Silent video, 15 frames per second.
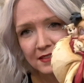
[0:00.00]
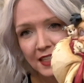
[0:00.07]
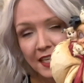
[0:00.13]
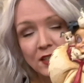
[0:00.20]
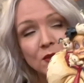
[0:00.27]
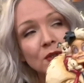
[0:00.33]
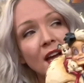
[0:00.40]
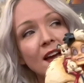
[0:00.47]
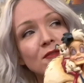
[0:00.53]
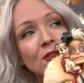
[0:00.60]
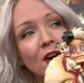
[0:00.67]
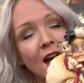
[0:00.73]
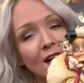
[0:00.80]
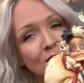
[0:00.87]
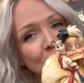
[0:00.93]
I don't have
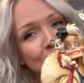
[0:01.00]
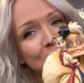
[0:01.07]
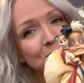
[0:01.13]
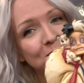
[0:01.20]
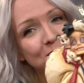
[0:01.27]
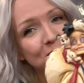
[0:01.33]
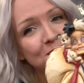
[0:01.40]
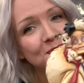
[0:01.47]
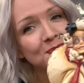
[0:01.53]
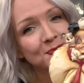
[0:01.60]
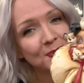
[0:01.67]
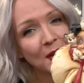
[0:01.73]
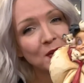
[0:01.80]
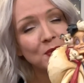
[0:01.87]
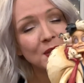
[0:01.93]
her out.
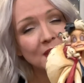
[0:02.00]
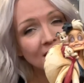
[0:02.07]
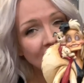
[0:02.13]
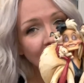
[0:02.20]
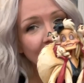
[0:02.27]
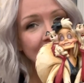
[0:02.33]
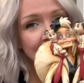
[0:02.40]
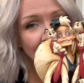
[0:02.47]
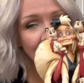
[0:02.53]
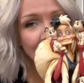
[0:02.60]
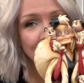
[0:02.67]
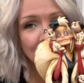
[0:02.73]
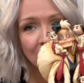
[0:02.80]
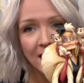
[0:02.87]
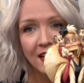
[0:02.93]
I'd really like to
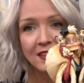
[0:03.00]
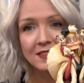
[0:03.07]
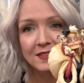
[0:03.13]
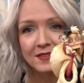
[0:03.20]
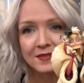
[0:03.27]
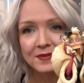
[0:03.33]
have her out.